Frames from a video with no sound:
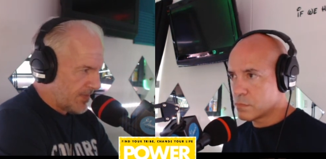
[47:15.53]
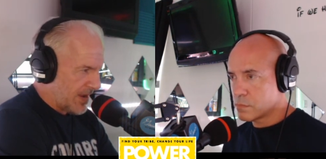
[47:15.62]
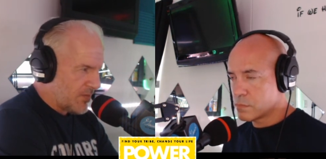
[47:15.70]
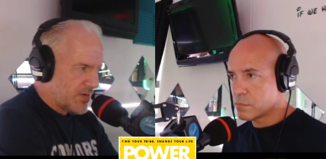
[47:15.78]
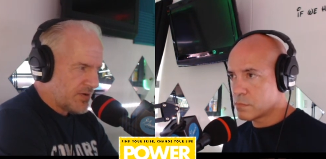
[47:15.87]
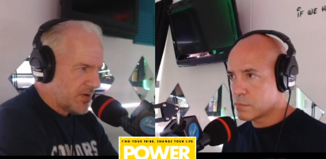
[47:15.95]
Speaker 1: I
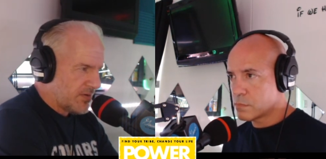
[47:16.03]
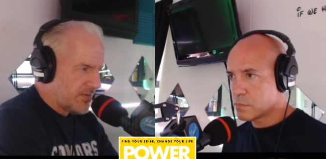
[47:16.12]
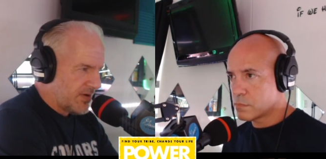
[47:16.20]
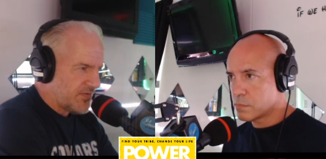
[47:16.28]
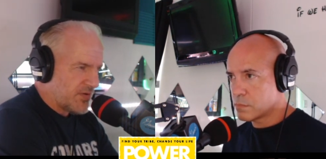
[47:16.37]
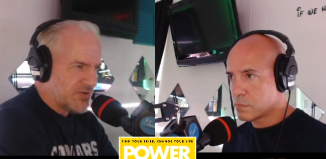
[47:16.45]
wonder
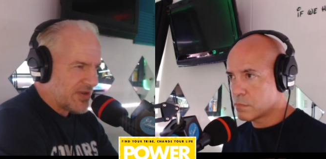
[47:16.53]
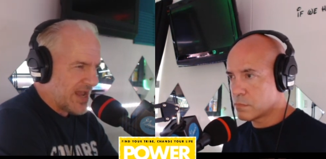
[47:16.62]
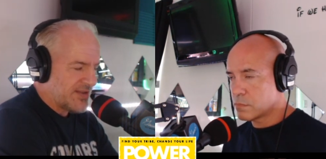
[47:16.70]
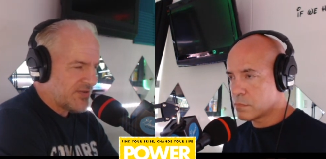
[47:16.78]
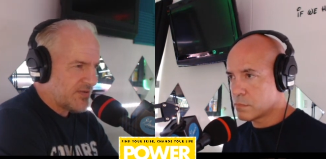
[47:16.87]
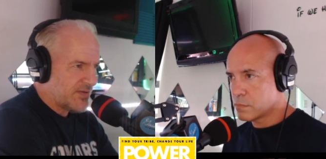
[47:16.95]
if those
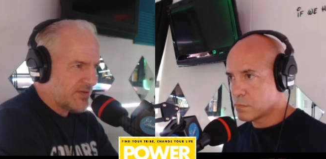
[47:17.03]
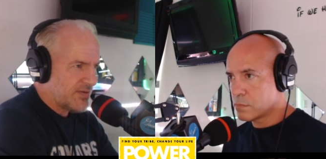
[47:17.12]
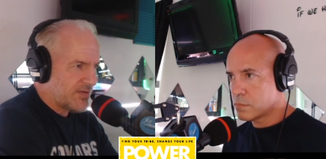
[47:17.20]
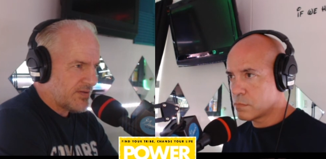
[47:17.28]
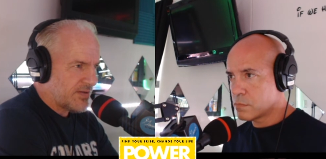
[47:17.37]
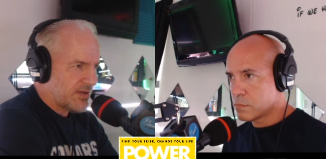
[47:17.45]
guys
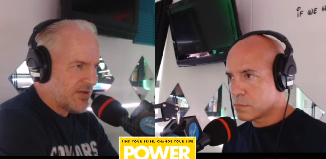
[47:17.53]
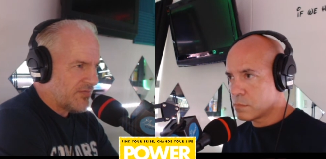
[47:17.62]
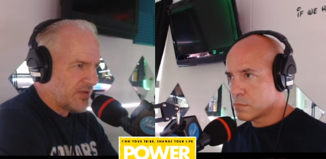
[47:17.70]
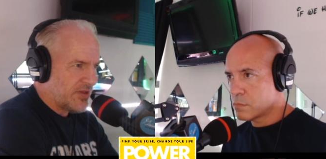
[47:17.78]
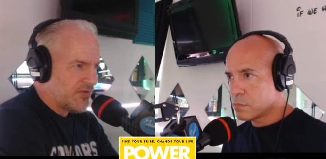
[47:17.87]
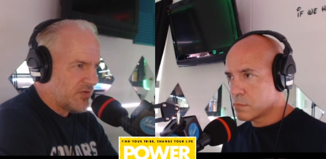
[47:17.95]
can
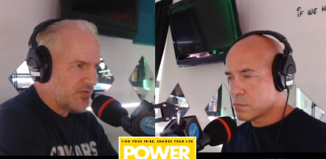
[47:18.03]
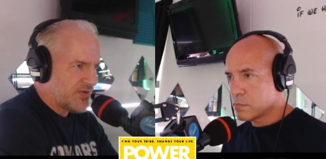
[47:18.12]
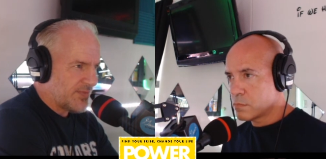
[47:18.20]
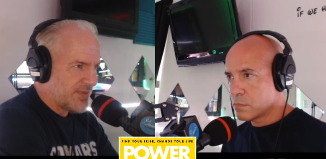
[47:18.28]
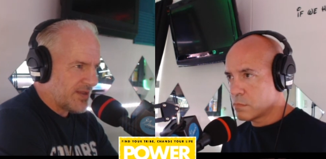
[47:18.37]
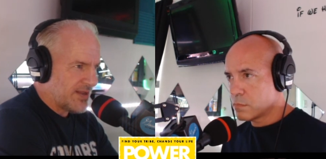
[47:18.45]
really do
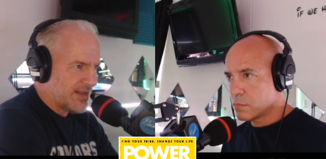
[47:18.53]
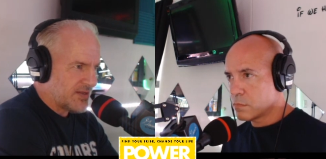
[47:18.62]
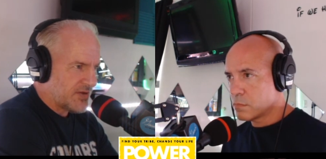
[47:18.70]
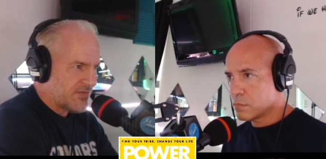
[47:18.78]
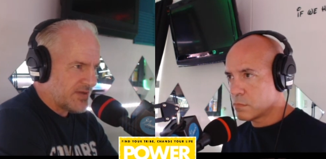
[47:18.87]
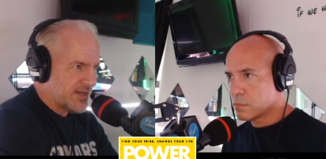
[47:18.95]
something
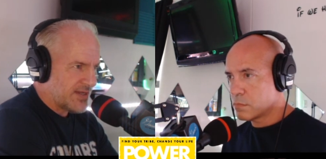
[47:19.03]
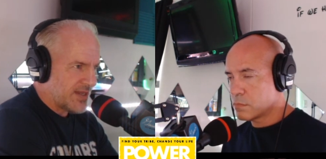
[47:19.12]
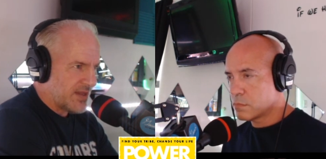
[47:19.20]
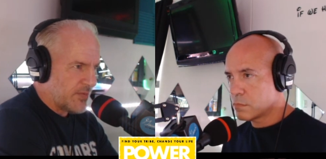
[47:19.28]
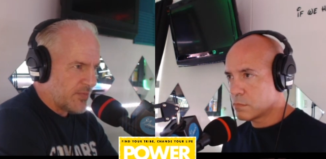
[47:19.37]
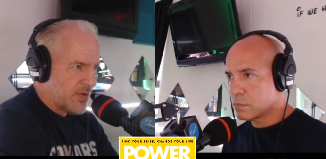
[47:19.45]
against a
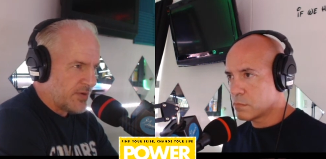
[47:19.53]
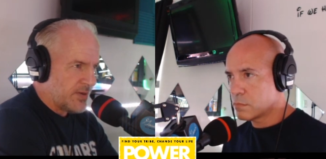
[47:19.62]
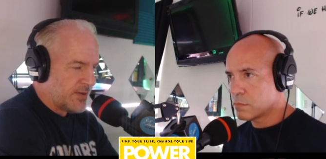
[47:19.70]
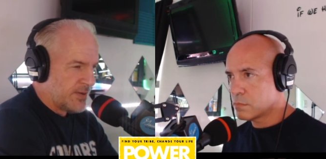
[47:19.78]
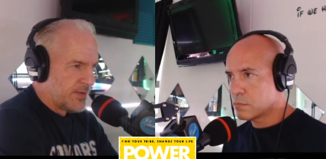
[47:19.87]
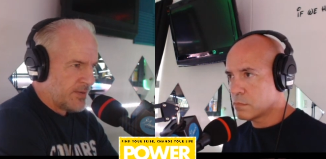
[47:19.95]
resisting opponent.
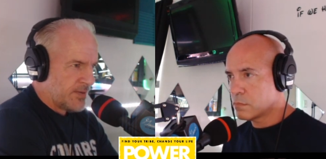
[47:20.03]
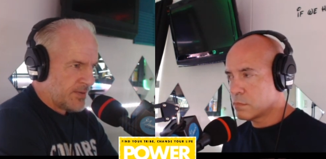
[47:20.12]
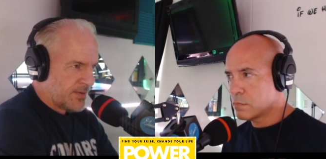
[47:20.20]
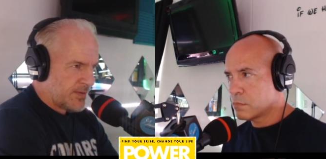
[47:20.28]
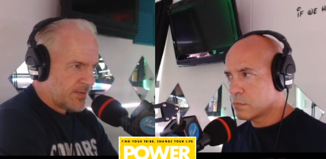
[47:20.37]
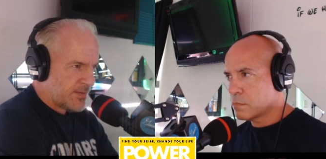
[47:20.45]

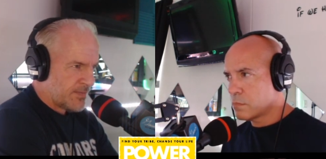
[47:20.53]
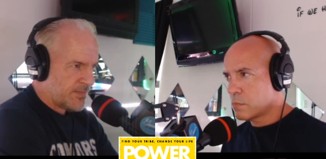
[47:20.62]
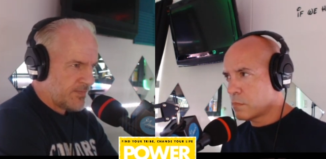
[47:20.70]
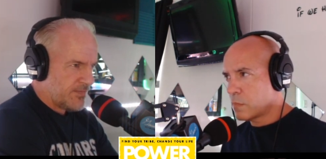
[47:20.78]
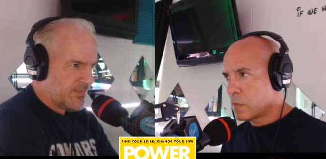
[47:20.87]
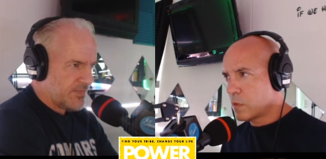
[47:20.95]

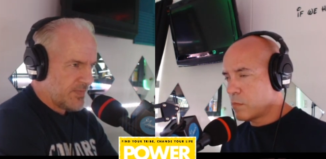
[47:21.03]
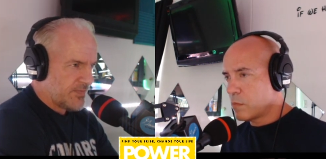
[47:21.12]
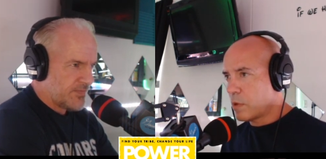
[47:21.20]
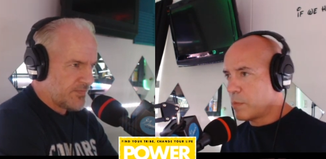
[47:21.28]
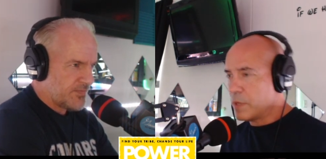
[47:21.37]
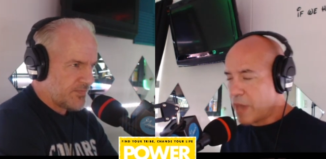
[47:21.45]
Speaker 2: I
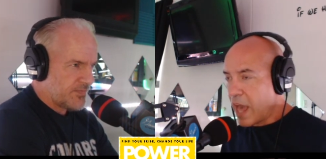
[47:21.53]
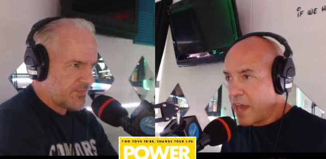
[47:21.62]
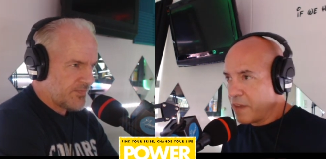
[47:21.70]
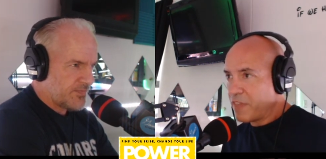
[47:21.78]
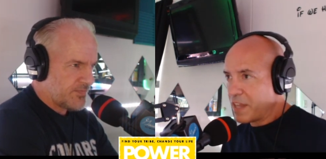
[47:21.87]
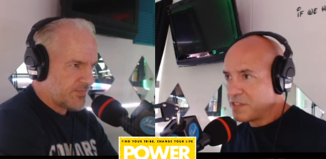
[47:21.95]
mean, not if
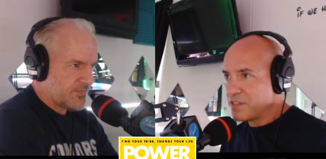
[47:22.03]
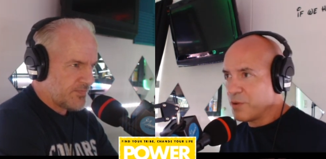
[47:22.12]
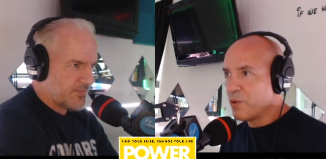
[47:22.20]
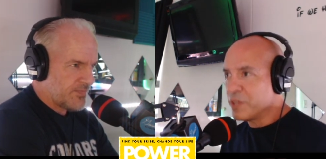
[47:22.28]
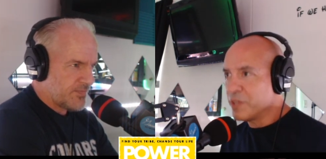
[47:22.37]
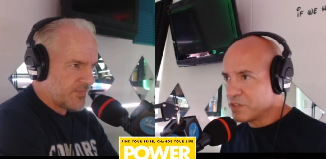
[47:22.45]
that's their
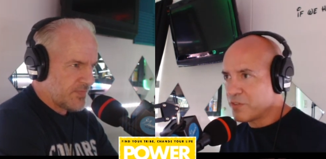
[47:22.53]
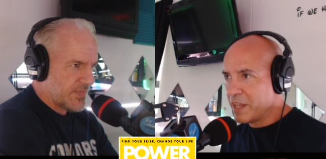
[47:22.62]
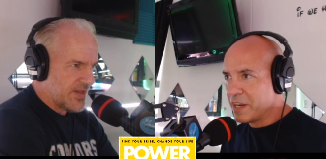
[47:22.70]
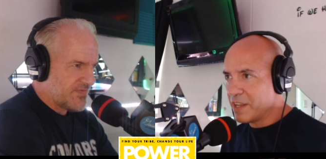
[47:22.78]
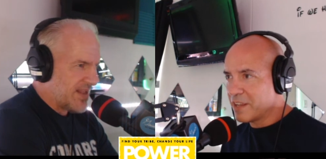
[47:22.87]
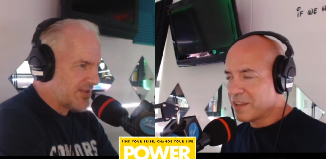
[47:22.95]
only training.
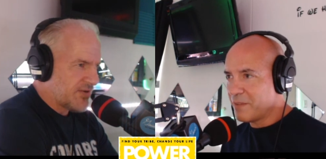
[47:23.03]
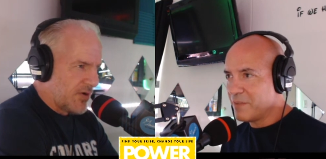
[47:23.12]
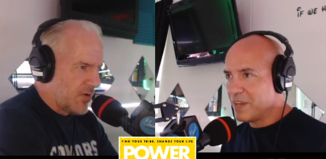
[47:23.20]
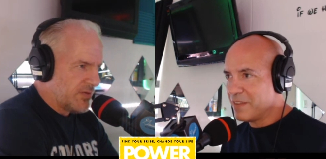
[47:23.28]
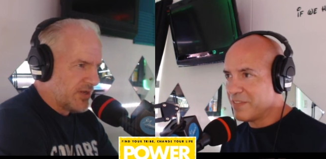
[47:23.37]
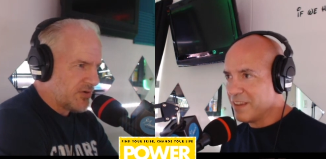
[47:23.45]
Speaker 1: If that's their
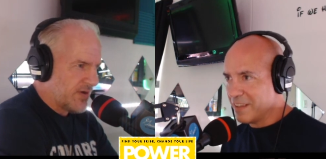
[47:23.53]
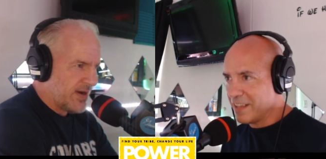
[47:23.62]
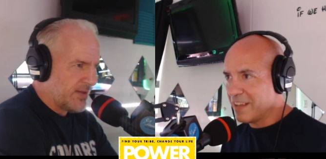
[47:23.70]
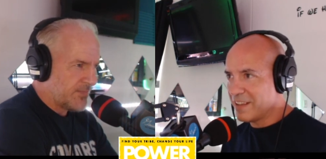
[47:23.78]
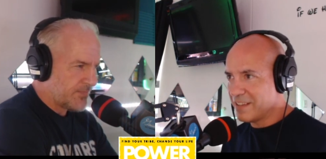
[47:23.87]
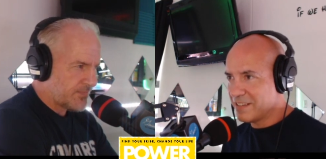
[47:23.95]
only training.
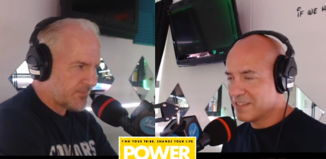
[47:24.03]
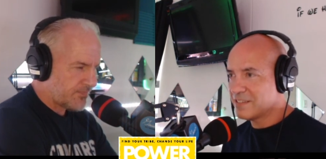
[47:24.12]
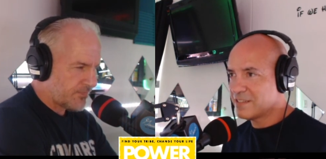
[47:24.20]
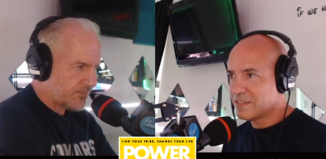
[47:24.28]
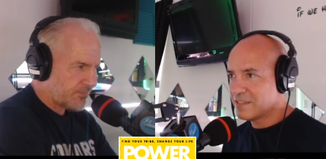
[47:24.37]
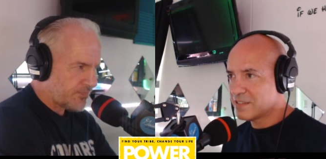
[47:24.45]

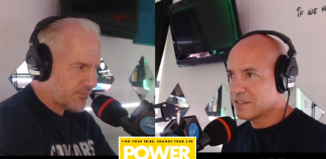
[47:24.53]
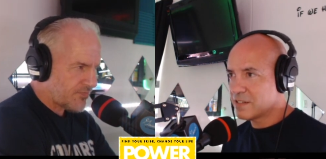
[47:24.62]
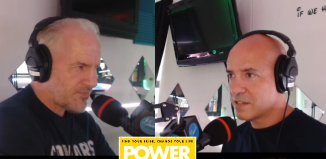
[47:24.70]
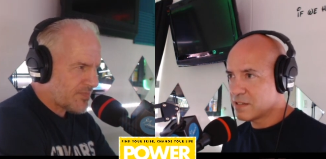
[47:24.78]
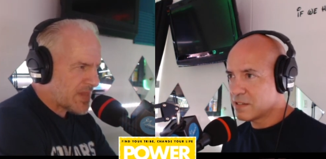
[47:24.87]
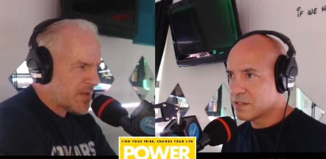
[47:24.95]

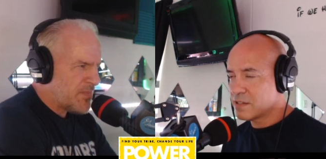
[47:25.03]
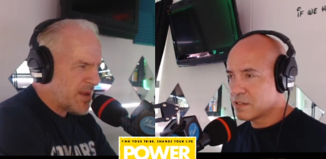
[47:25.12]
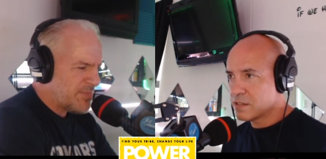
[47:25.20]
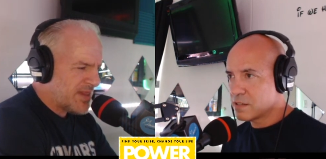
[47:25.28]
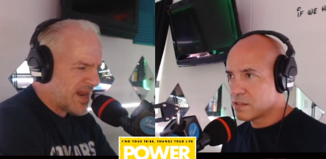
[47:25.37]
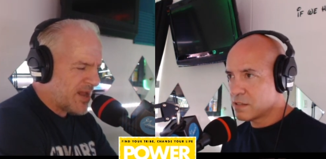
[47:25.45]

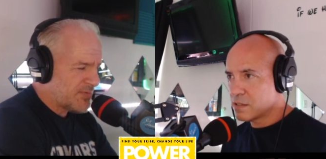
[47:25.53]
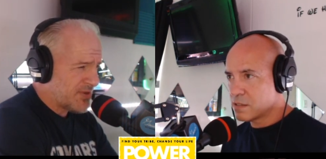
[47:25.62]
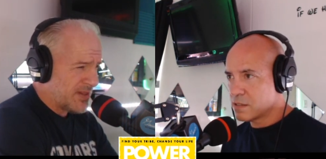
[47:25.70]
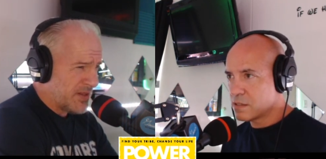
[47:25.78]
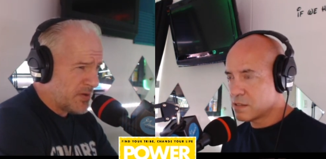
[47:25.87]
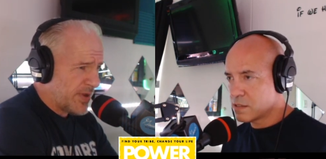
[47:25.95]
Maybe that helps a
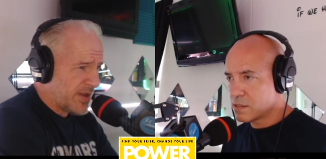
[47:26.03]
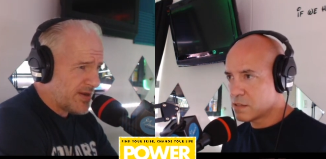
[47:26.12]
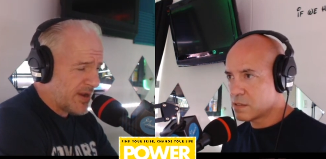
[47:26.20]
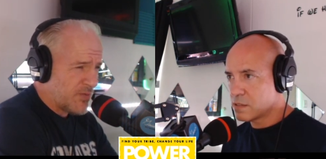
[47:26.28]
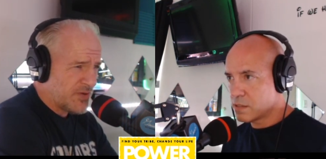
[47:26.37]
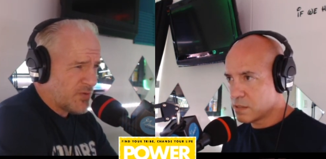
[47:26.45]
little bit.
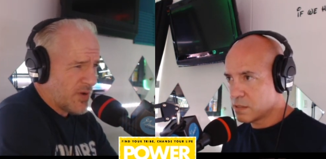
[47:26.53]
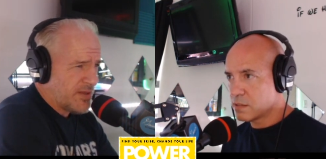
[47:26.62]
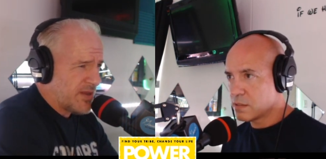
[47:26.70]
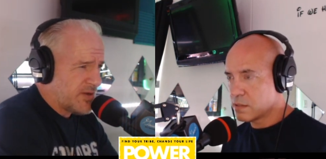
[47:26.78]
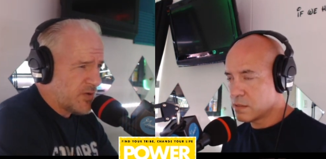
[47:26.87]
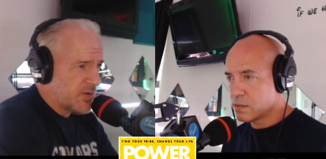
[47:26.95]
I wonder why
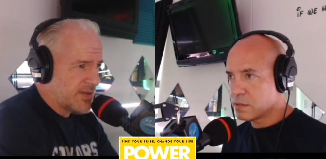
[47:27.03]
they do